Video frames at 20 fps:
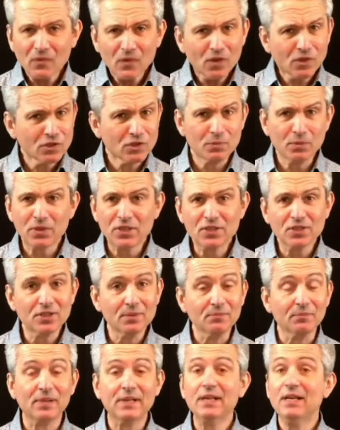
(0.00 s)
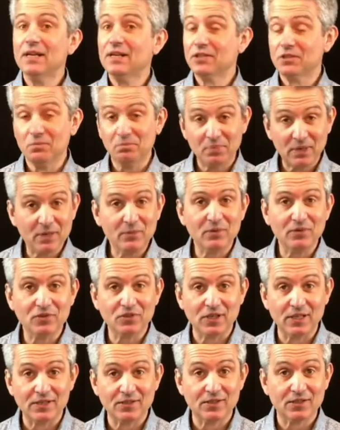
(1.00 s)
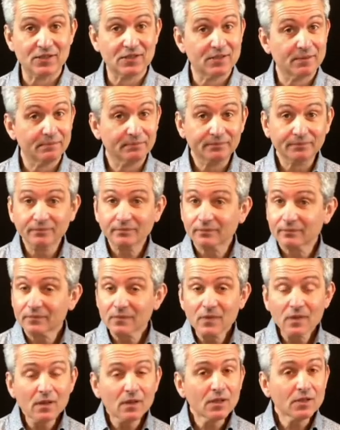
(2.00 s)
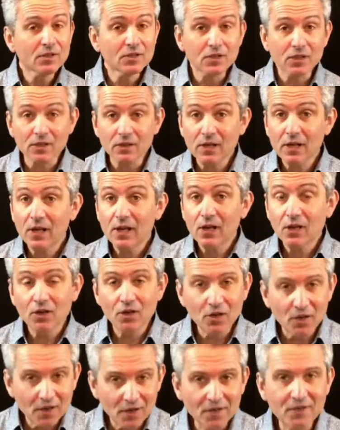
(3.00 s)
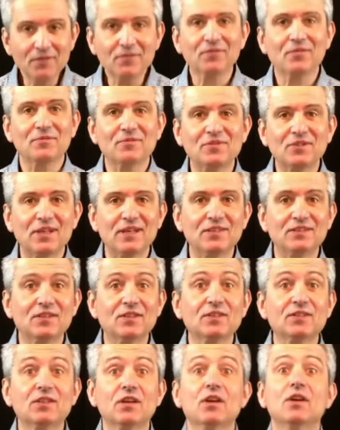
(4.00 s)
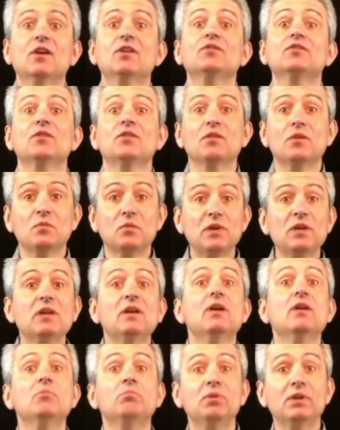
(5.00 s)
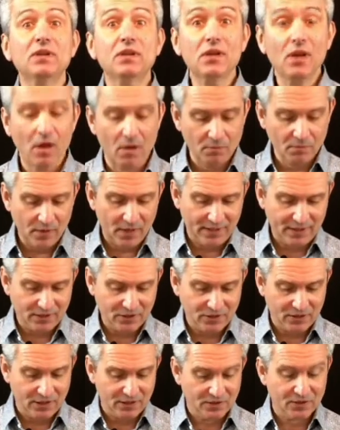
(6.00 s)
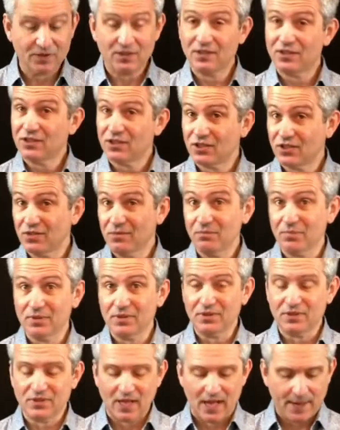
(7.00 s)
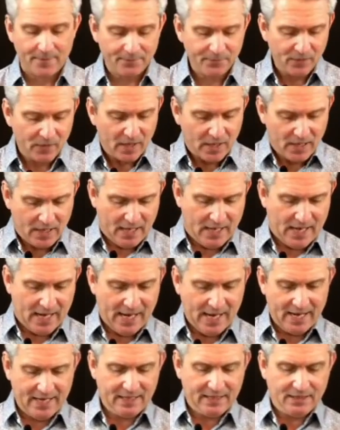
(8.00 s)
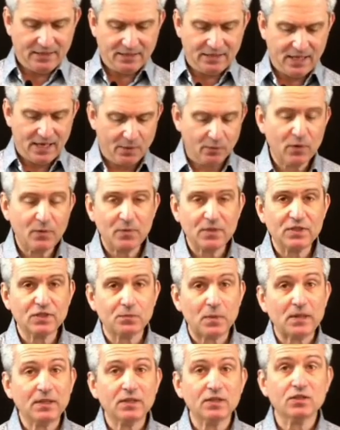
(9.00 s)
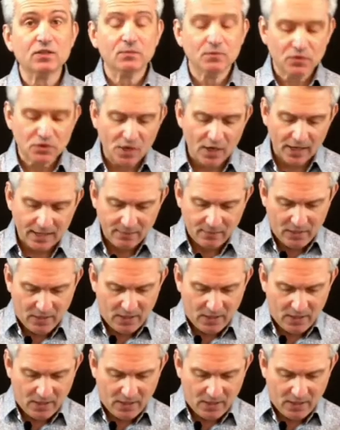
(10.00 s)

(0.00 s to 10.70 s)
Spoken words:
to put it simply, to be with Jesus, to learn from Jesus so that we become like Jesus. It's as simple as that. And we've been spending some time